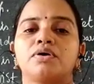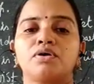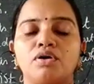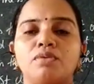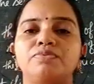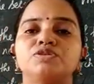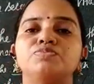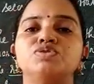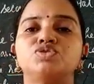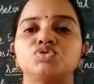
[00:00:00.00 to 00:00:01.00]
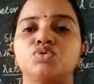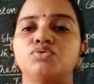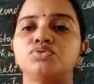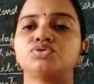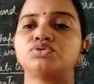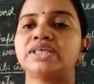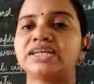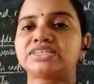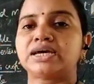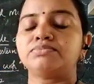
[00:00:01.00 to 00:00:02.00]
crop has been sown, so
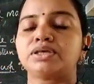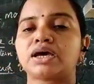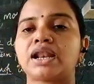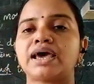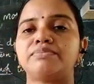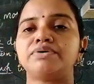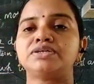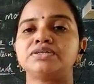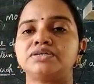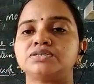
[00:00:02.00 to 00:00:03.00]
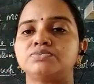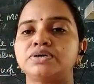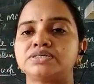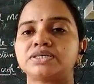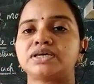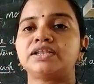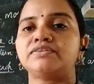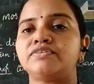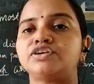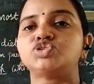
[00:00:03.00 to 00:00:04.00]
that time the climate is
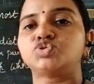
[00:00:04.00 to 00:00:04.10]
basically very